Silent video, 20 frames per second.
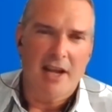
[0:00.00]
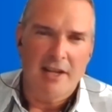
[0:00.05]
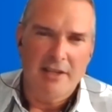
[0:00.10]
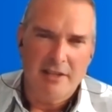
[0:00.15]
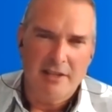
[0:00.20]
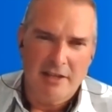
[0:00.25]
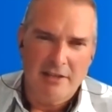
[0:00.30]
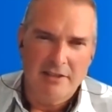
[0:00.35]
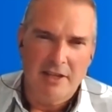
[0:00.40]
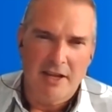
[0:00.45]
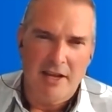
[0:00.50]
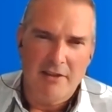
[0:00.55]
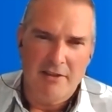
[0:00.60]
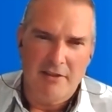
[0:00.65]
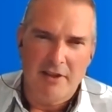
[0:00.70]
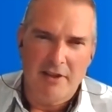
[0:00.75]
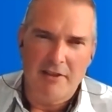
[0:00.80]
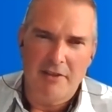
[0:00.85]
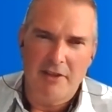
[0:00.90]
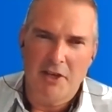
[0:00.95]
I
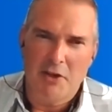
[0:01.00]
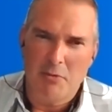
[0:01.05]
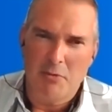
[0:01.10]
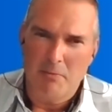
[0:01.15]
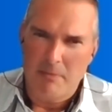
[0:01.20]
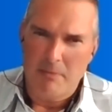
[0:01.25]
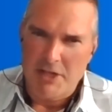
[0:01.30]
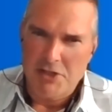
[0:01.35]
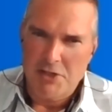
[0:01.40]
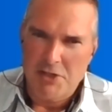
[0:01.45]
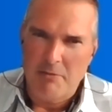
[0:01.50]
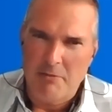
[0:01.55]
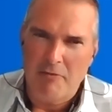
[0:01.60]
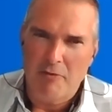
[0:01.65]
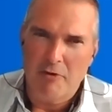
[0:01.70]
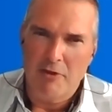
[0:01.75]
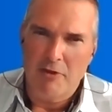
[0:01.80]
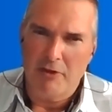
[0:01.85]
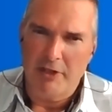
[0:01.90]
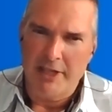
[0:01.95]
think you mentioned
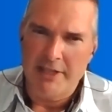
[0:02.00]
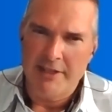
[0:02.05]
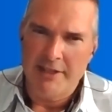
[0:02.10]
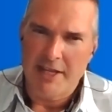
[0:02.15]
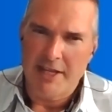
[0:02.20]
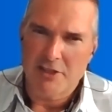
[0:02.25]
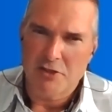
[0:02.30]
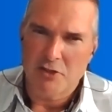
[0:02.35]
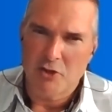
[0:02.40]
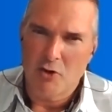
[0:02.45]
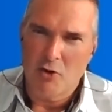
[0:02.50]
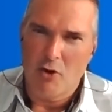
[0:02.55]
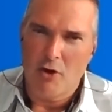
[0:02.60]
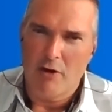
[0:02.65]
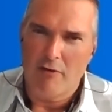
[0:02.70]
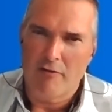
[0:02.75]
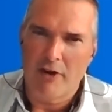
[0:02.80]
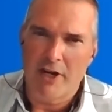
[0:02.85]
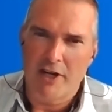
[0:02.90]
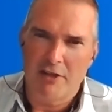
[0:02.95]
before, they'll index the
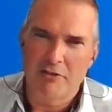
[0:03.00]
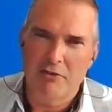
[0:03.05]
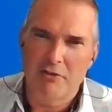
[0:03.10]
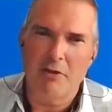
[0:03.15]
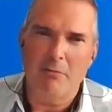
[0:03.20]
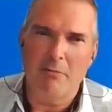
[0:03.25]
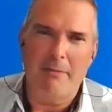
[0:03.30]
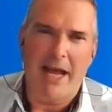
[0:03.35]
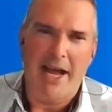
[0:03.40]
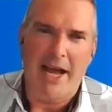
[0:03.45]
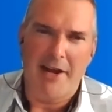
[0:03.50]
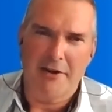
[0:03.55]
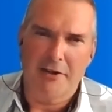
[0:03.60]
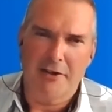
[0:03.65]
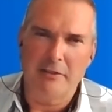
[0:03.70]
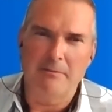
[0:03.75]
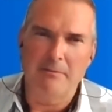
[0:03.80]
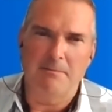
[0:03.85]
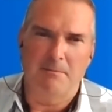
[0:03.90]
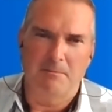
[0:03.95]
call right under the
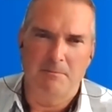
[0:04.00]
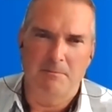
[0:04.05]
matter.